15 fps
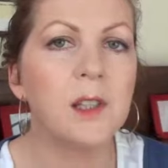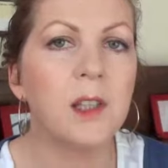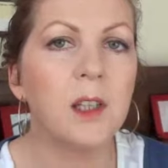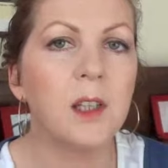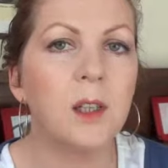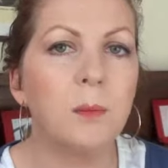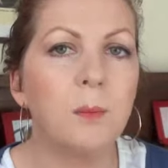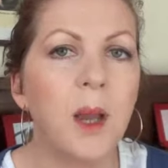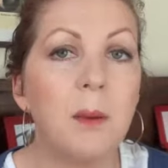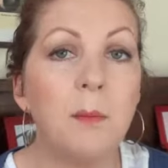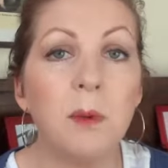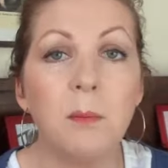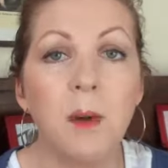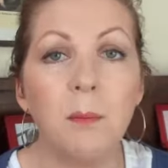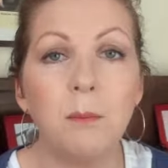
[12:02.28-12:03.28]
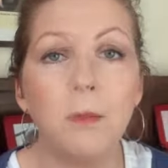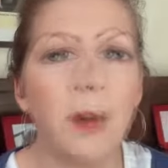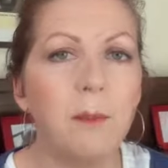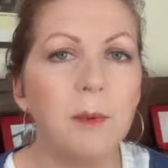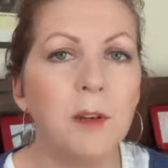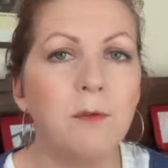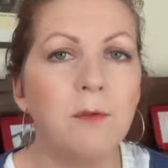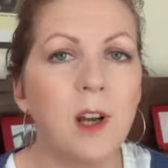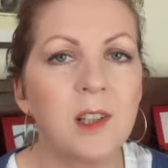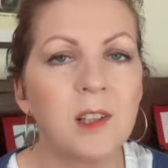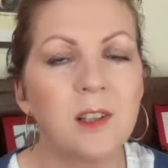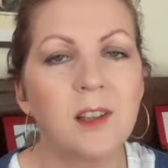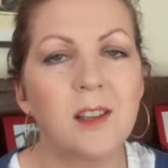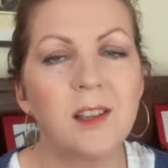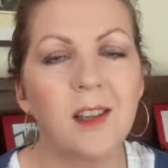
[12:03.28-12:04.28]
the Baby Mum Baby
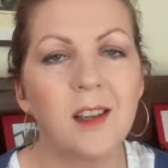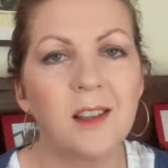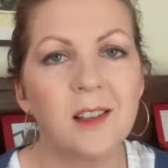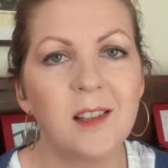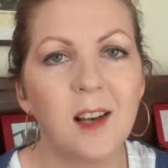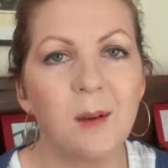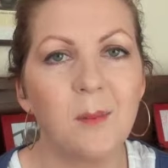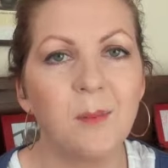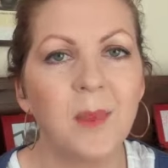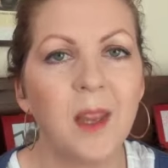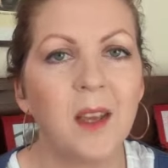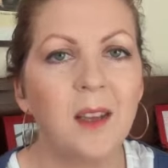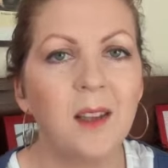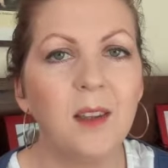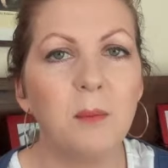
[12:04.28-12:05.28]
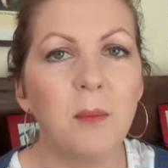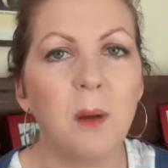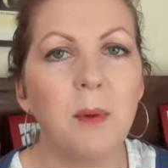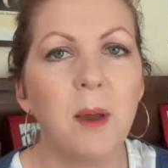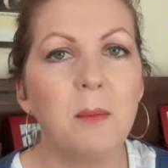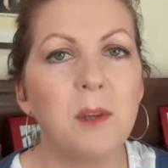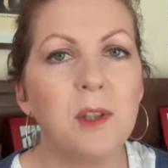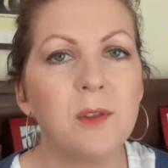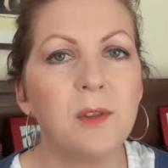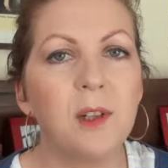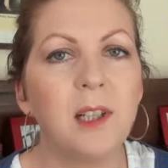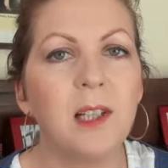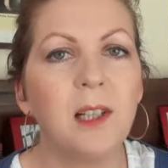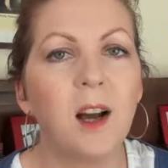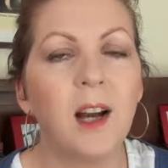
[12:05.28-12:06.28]
Rusks that my baby is
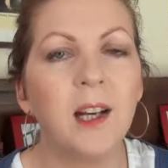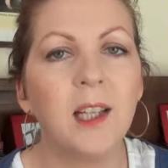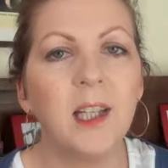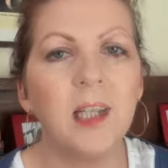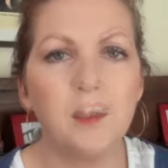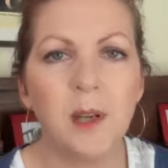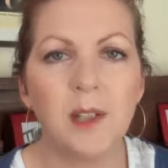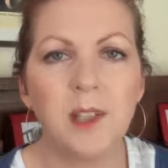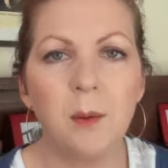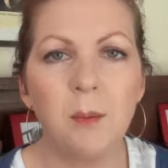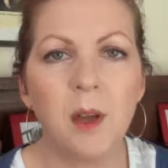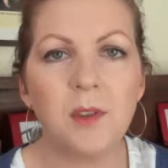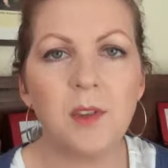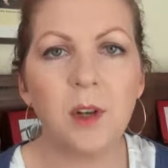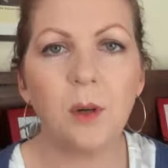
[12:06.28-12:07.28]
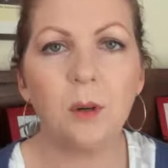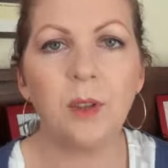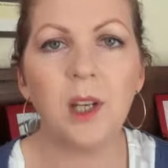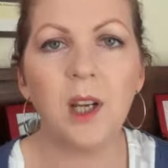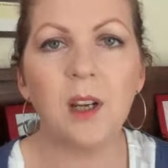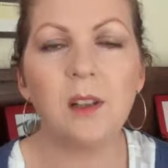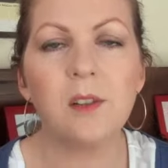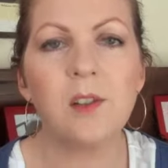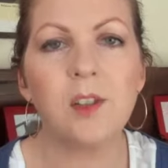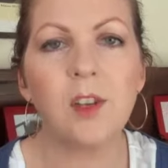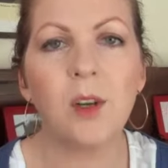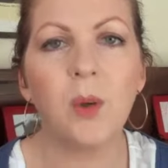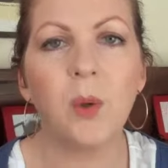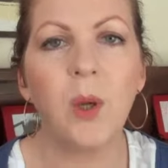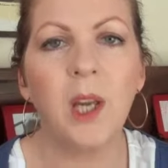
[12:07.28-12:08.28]
really liking. He's about 10 months old now,
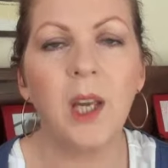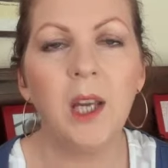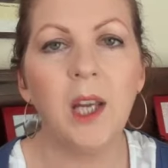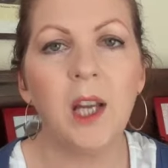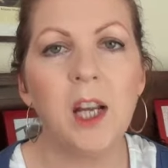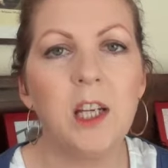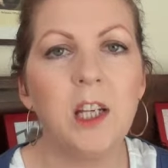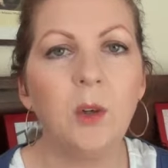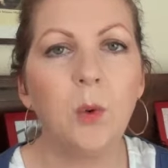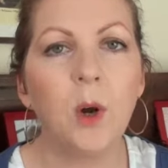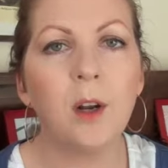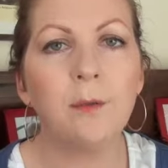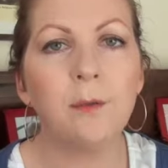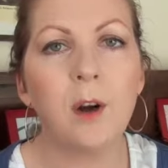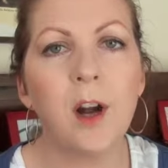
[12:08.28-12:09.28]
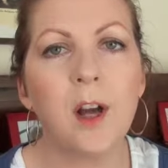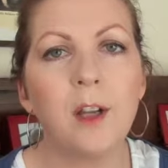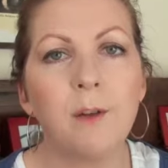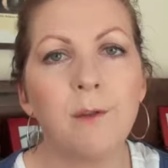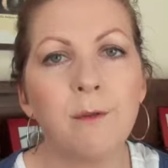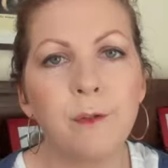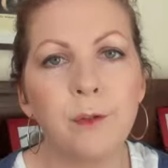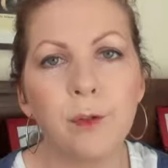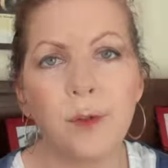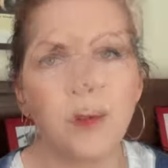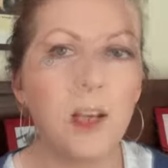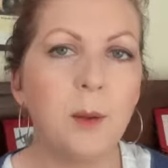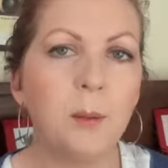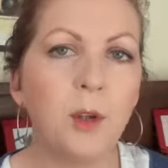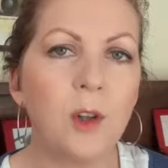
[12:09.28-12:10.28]
so eating quite a variety of food.
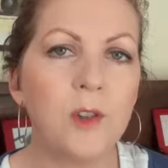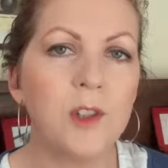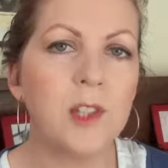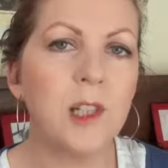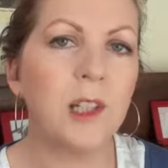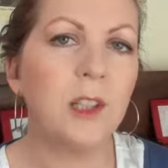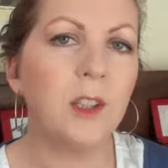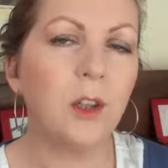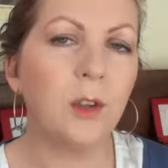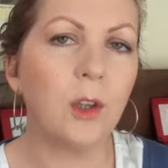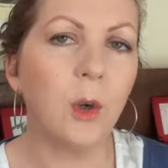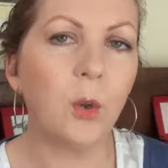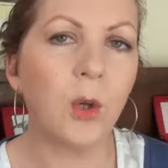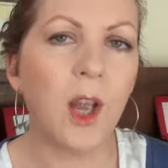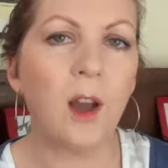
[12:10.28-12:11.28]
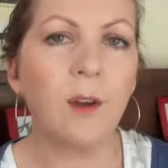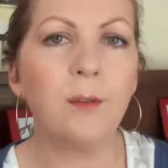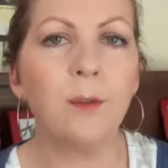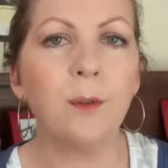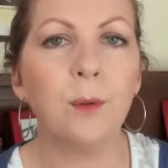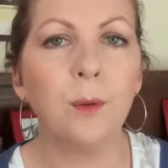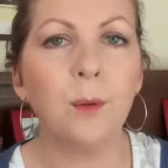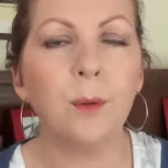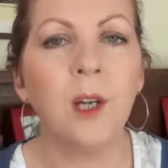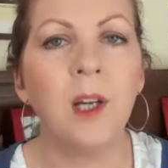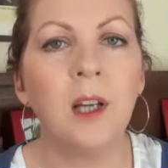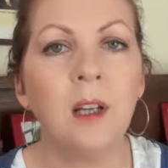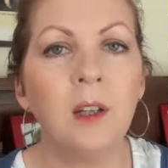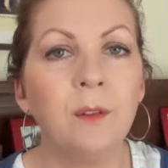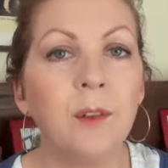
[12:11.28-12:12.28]
And I'm constantly on the lookout for
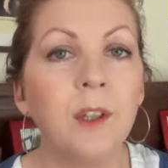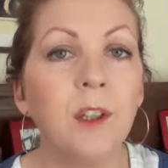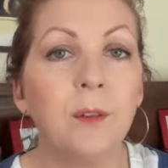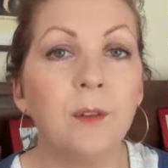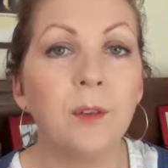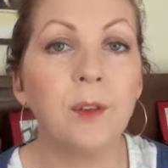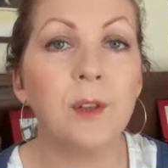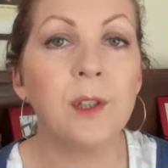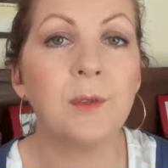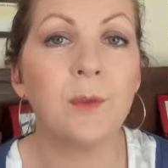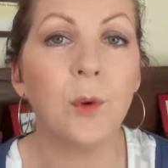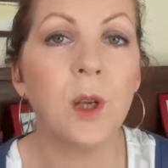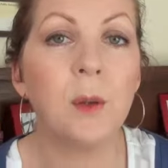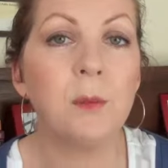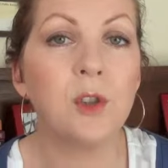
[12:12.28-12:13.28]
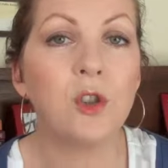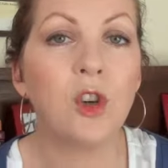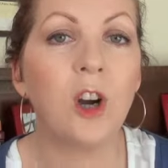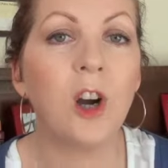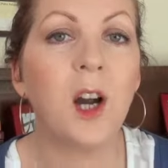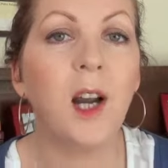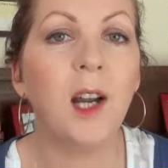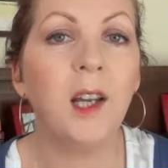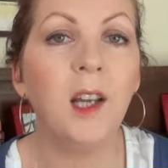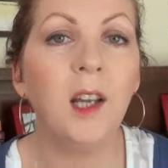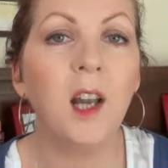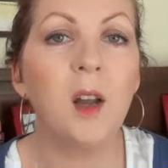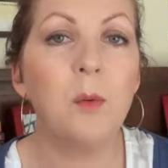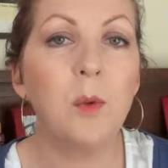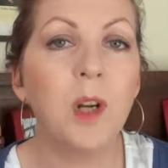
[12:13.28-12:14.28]
finger foods for him to try.
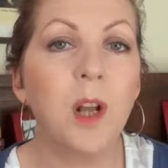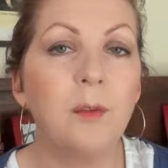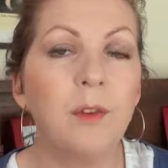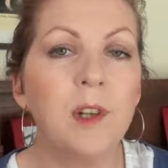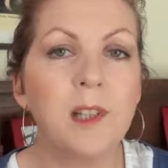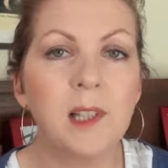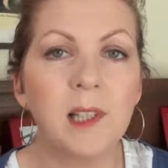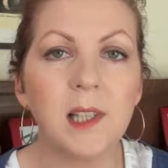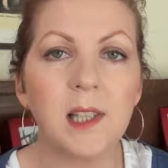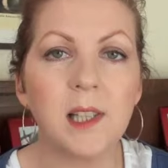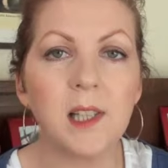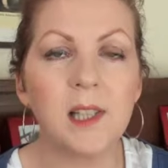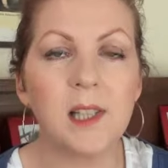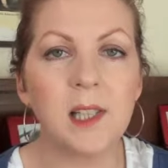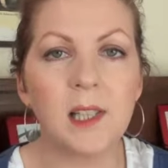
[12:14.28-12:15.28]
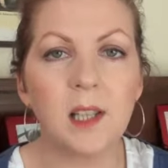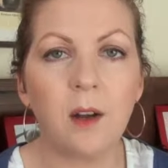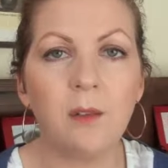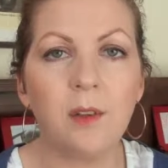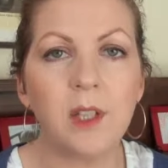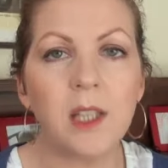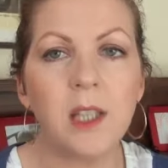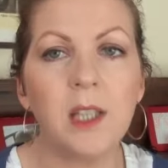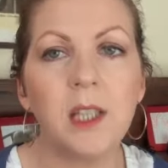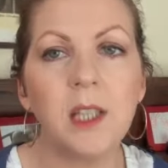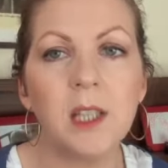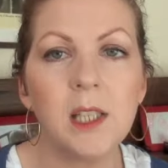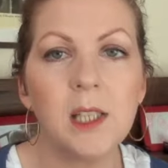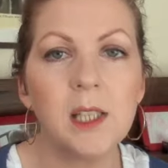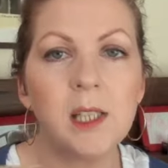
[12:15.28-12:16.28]
And what I've recently discovered
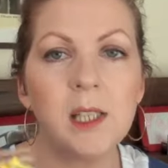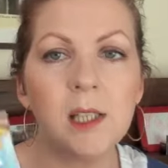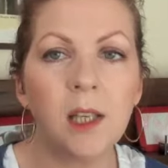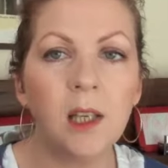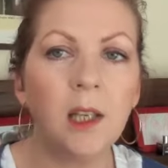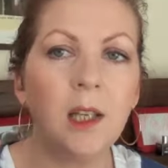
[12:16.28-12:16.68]
is